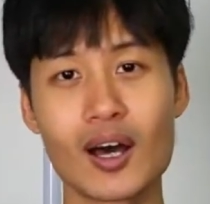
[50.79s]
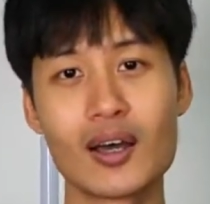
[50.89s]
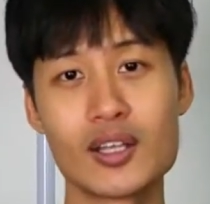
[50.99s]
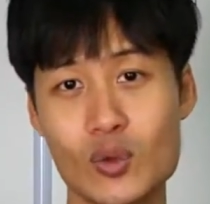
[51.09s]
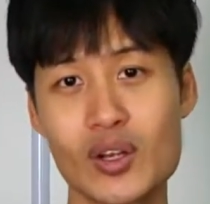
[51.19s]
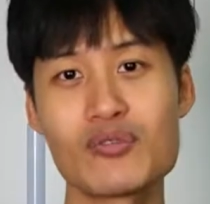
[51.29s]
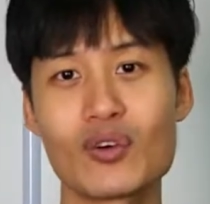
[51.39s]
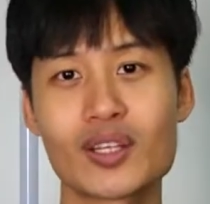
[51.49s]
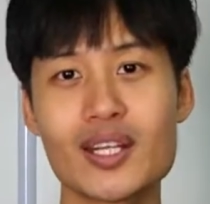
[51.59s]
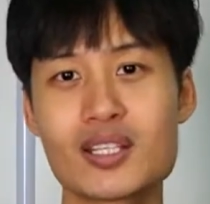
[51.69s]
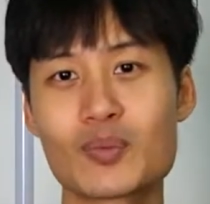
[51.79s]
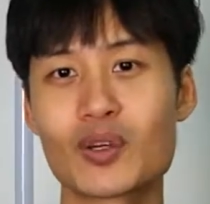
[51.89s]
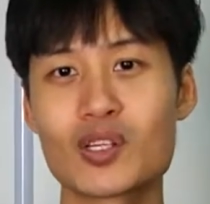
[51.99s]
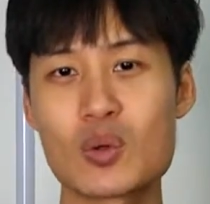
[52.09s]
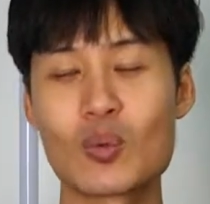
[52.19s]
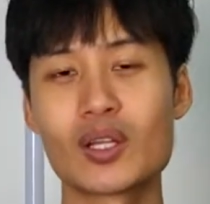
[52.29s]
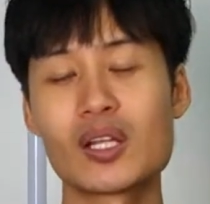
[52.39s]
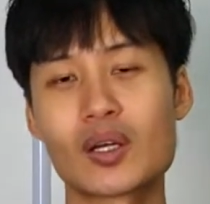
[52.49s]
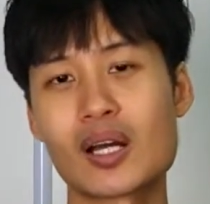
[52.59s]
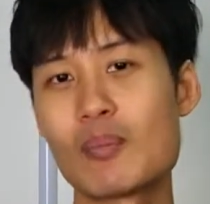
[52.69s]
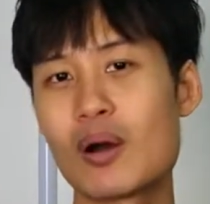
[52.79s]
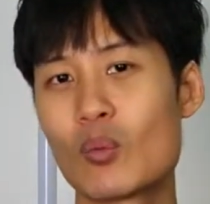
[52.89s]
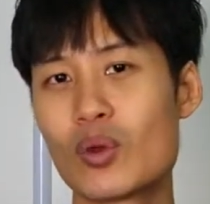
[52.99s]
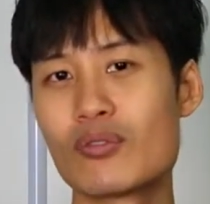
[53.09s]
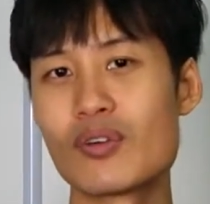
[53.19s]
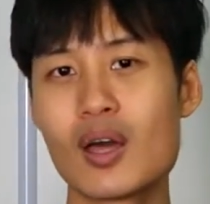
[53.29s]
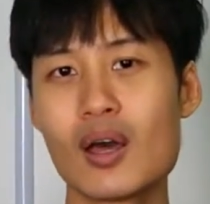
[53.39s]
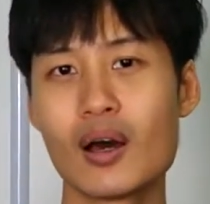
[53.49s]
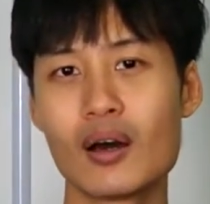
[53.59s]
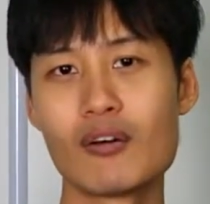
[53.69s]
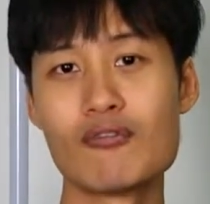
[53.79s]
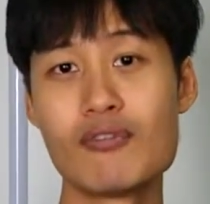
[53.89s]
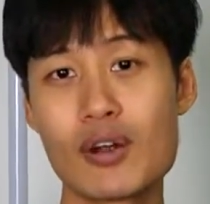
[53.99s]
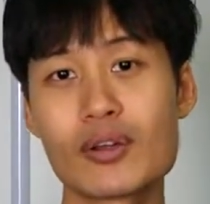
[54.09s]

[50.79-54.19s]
in 2014 is because we wanted to come out with very